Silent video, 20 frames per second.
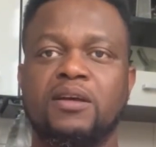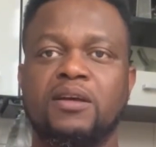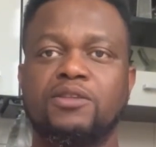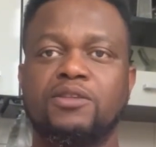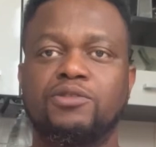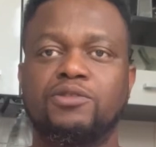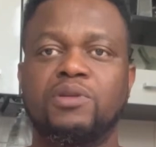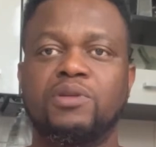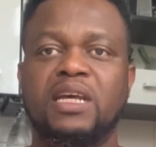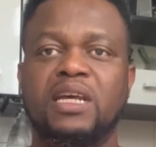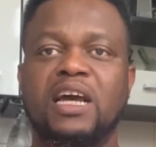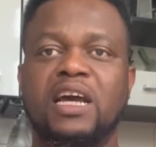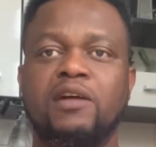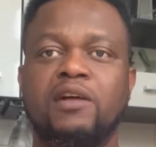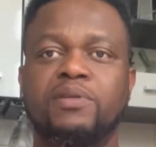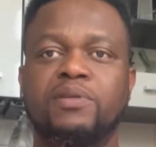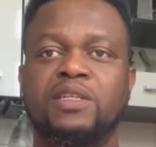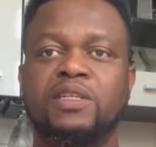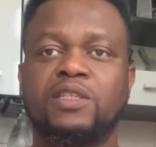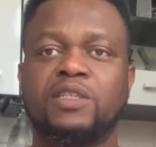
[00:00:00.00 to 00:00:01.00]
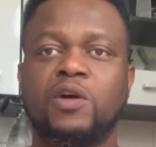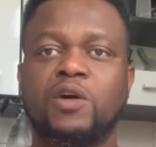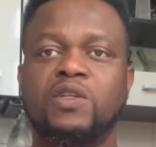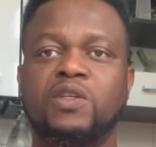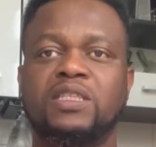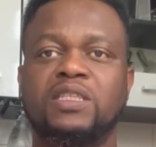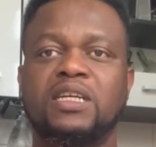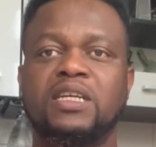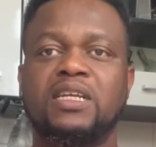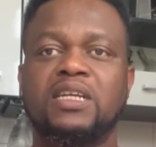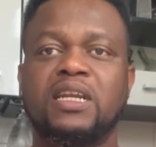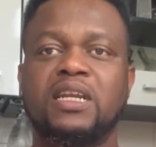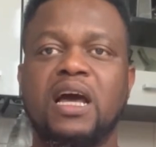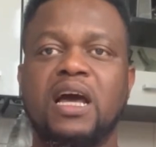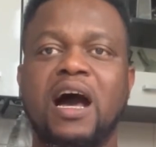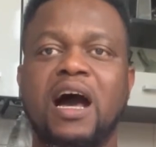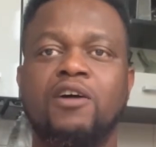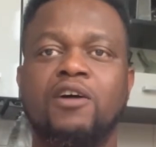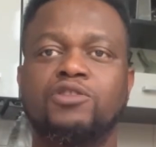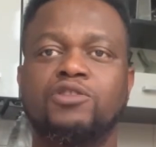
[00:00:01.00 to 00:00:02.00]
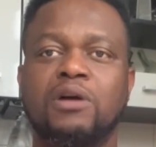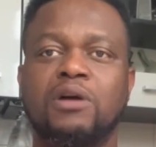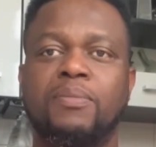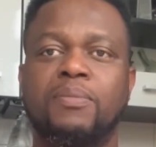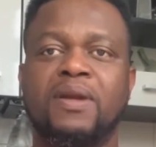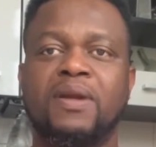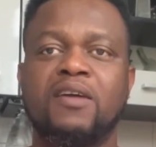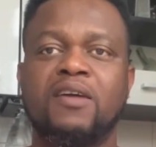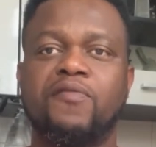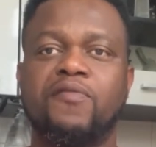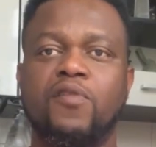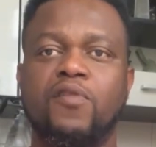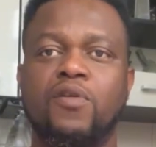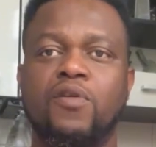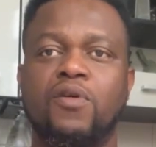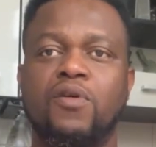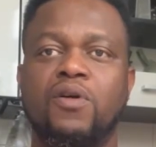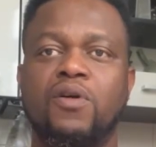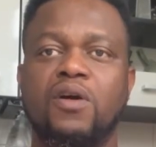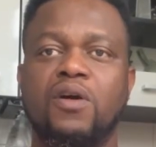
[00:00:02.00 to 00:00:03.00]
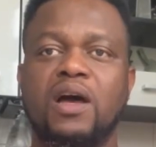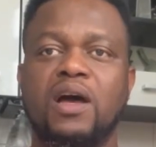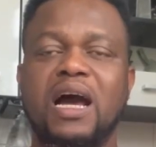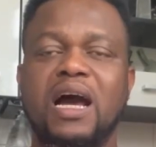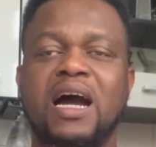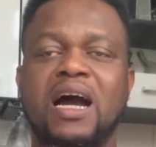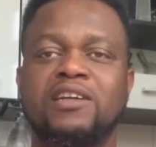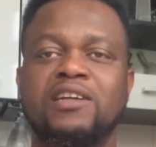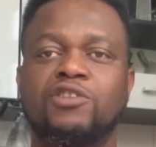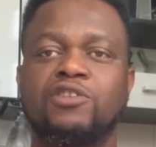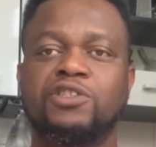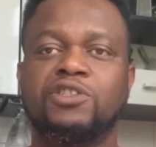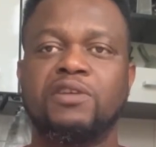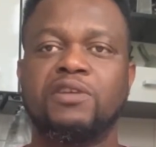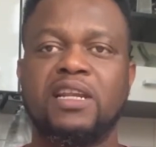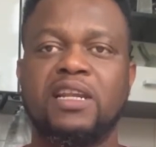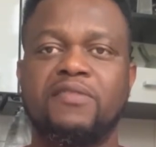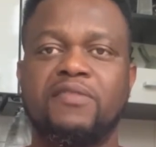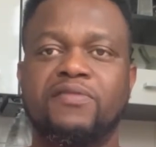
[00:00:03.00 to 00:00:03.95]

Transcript: Today I'll be discussing how to apply for an Australian